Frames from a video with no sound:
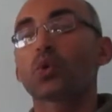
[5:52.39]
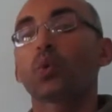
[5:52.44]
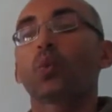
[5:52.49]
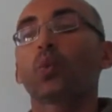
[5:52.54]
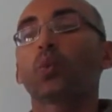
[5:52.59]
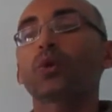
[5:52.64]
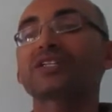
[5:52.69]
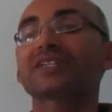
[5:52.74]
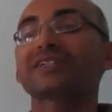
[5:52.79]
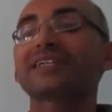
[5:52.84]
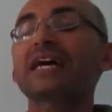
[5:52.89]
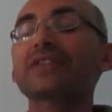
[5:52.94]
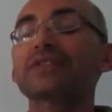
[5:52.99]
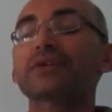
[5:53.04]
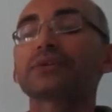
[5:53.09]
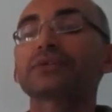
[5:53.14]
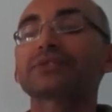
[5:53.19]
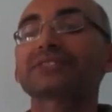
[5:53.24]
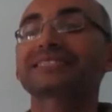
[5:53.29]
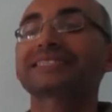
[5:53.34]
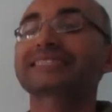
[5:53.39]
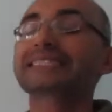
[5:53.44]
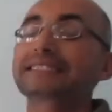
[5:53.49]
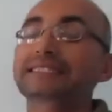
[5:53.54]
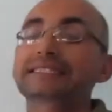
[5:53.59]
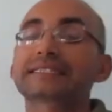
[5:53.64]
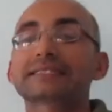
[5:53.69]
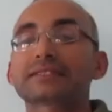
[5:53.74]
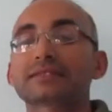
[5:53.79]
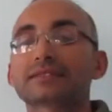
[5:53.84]
with leather
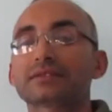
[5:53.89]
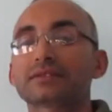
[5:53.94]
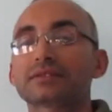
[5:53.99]
seats.